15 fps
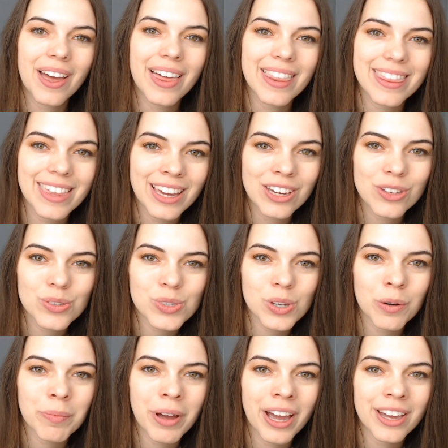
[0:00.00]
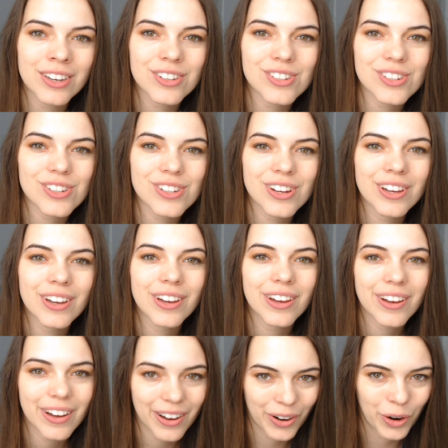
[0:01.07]
Thank you so much.
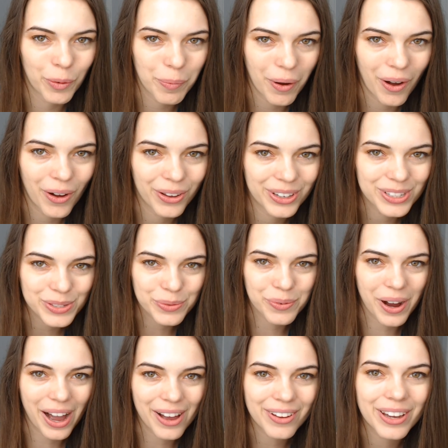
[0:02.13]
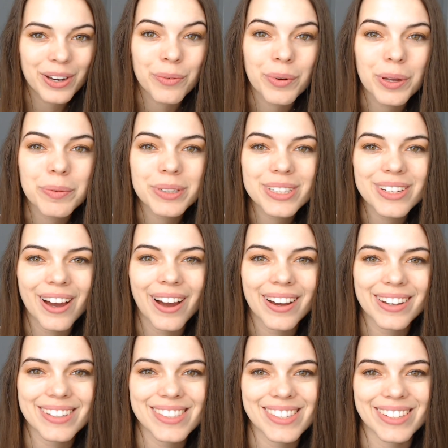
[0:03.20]
Hope all is well, and we will talk
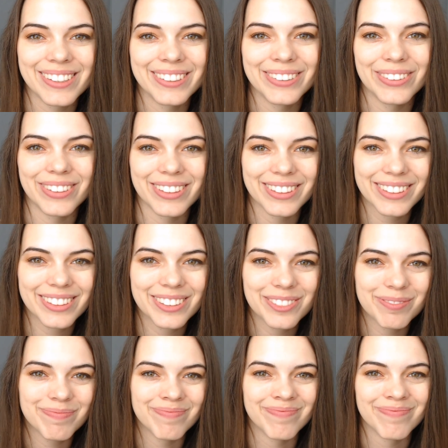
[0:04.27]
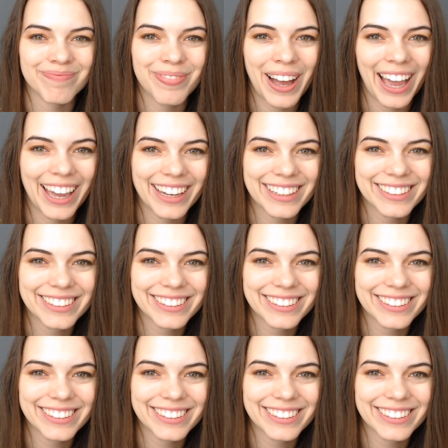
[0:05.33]
soon. Bye.